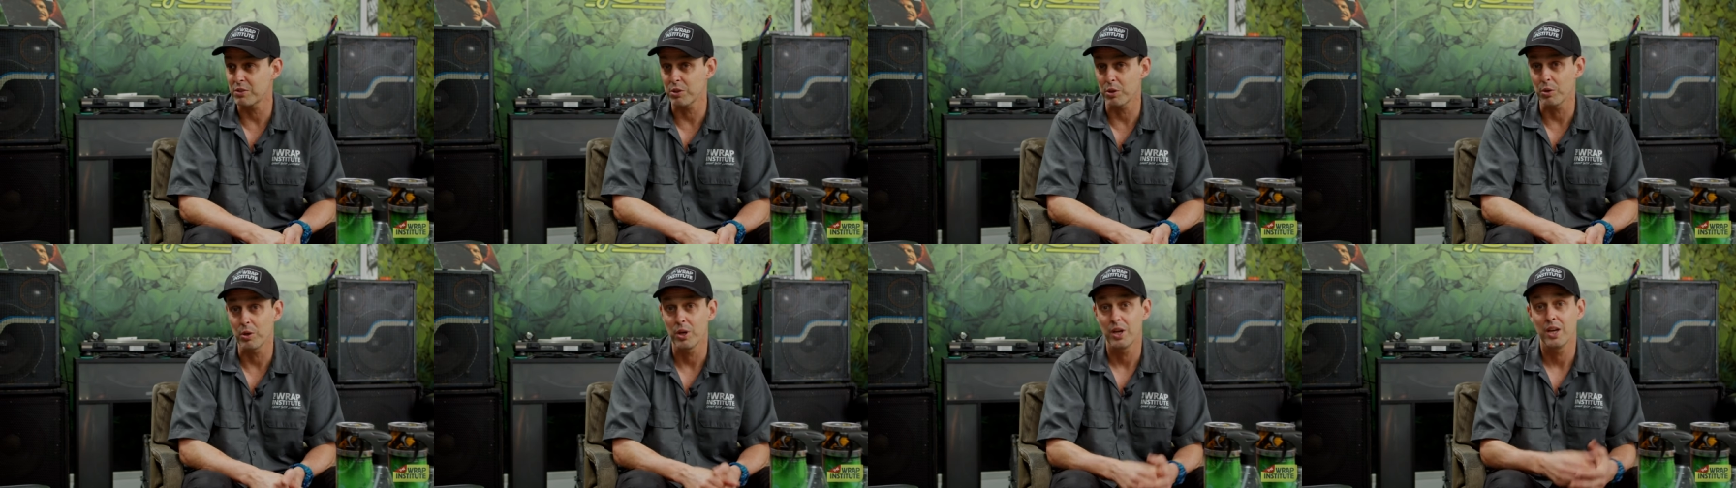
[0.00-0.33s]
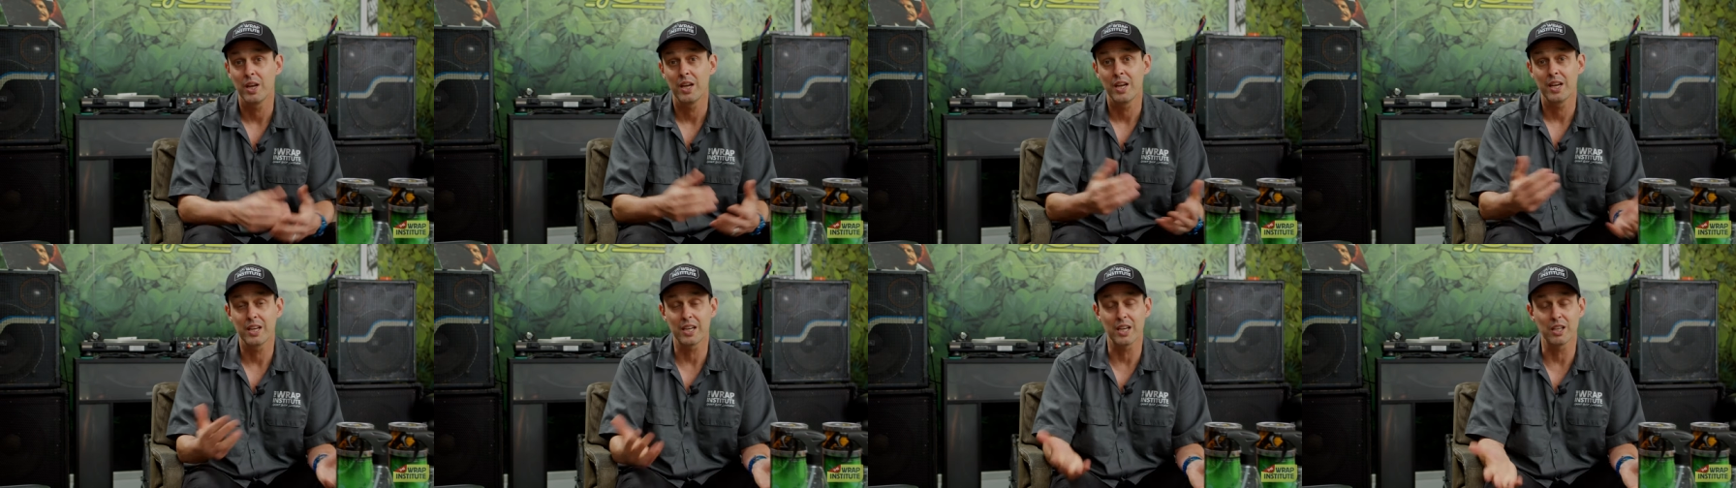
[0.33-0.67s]
So mm
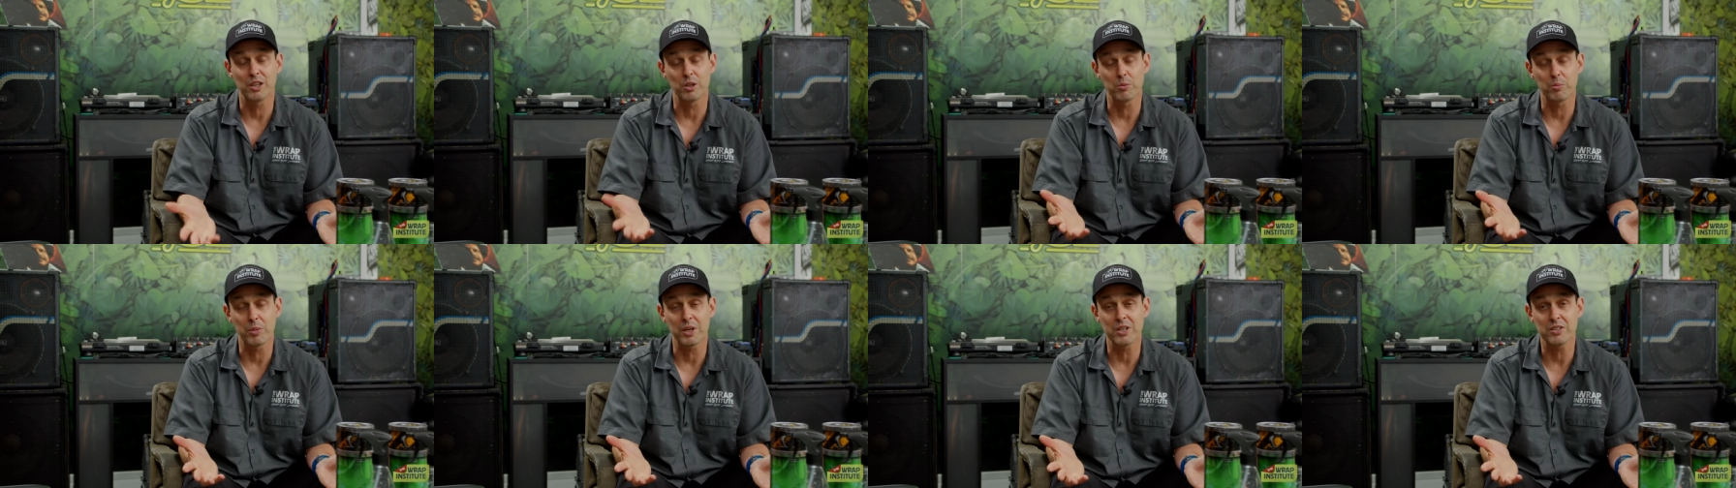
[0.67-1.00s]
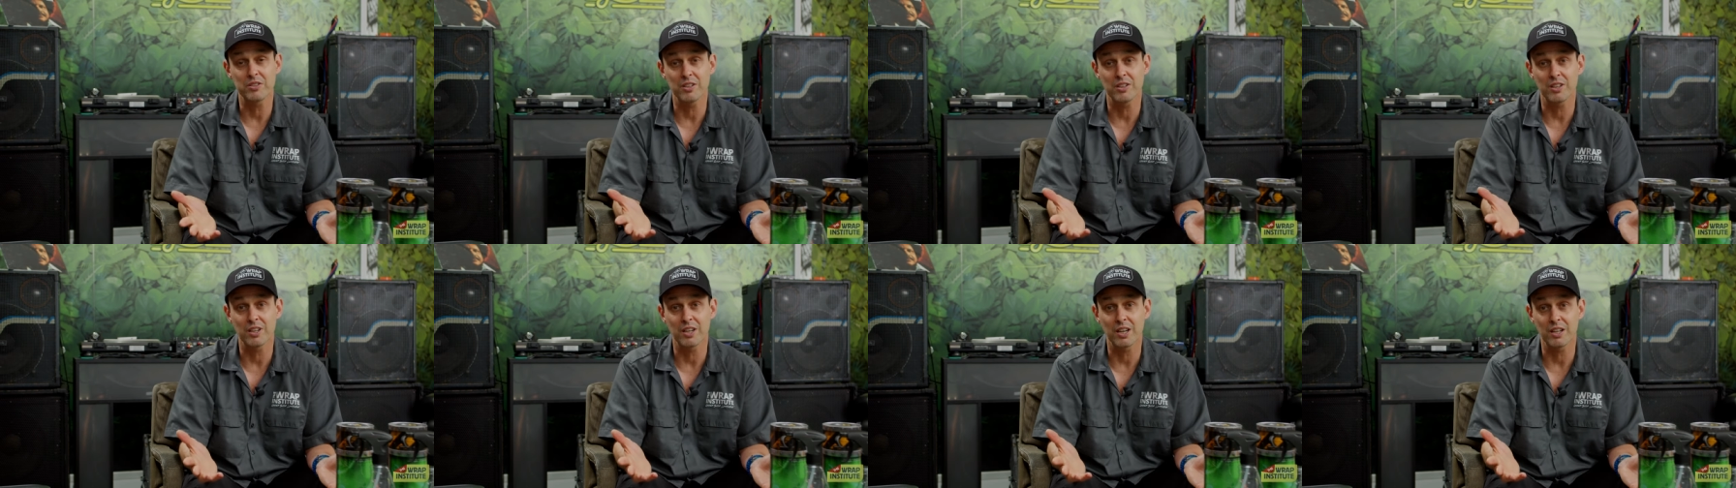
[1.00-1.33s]
-hmm. again, they're
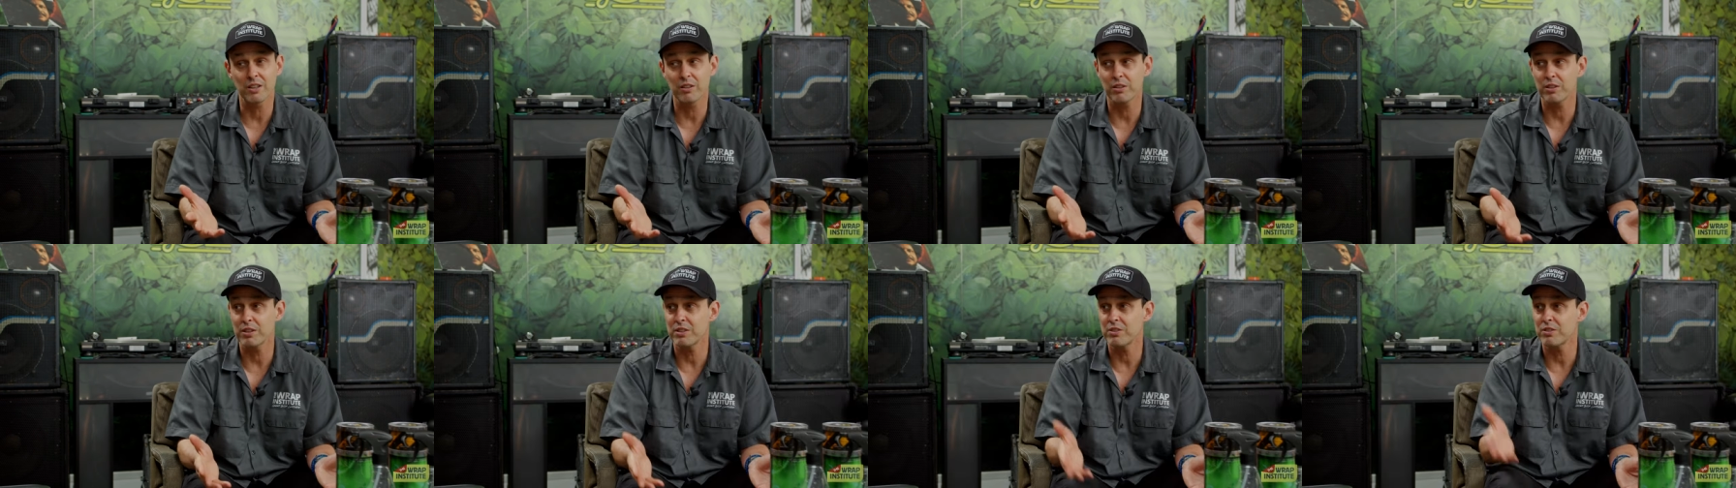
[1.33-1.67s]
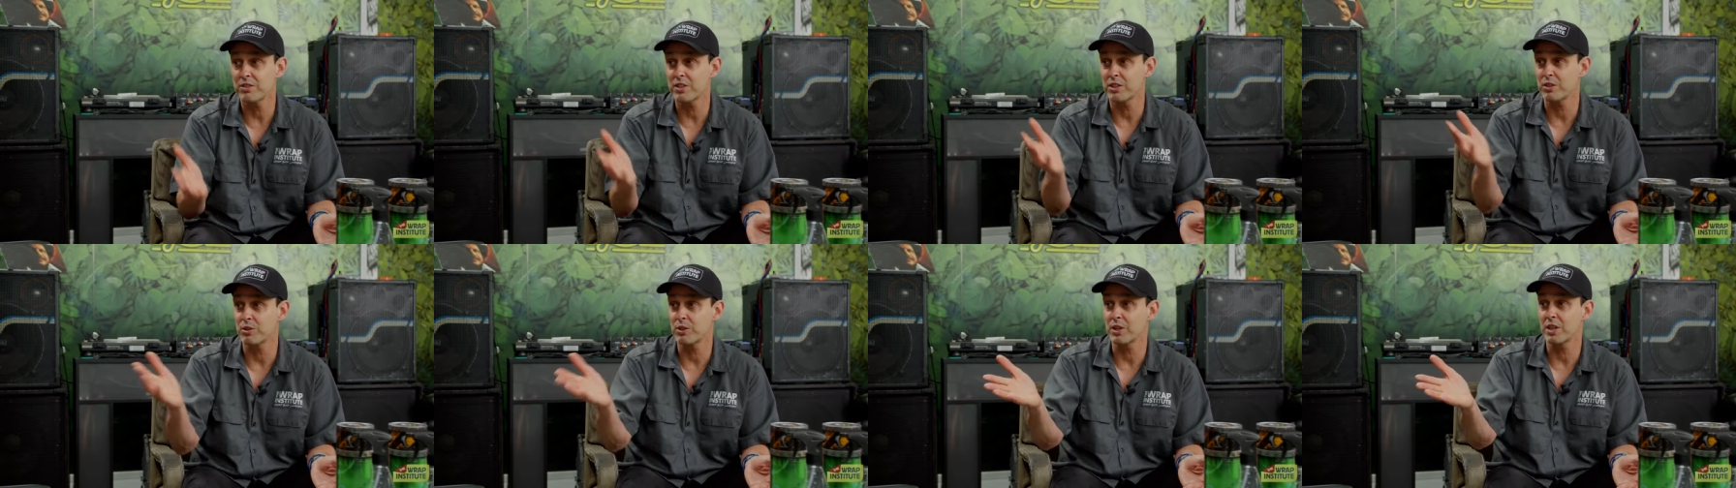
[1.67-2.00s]
based in the
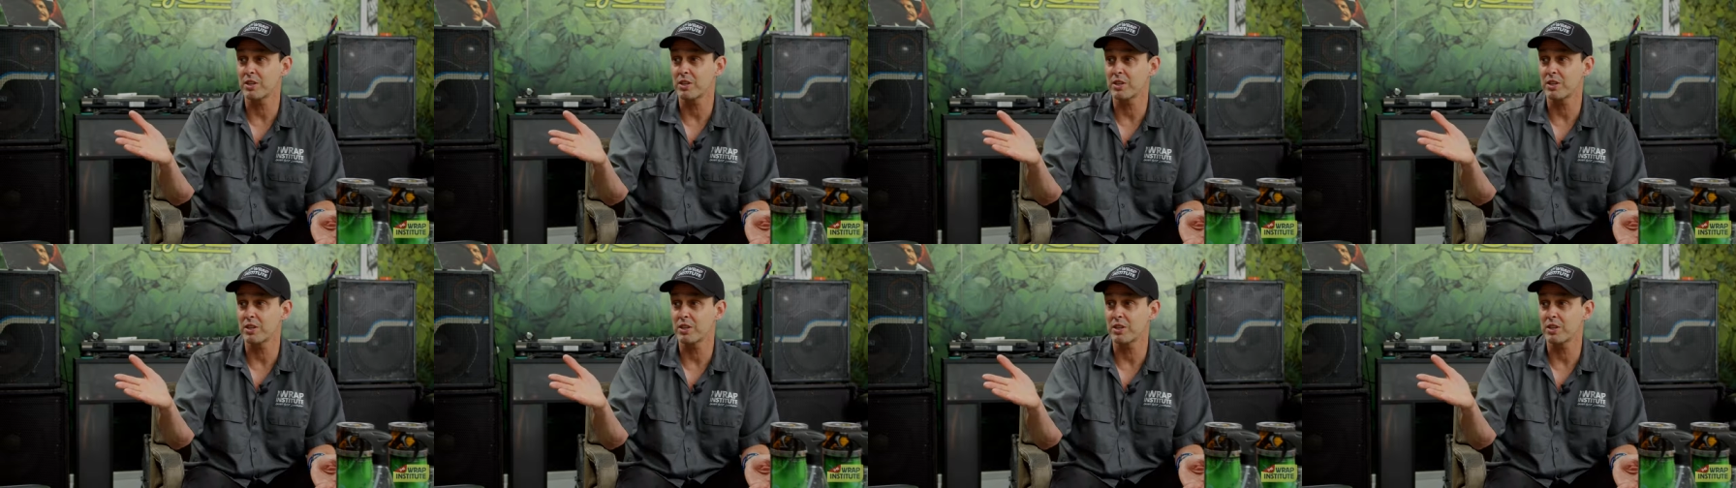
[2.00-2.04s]
Netherlands and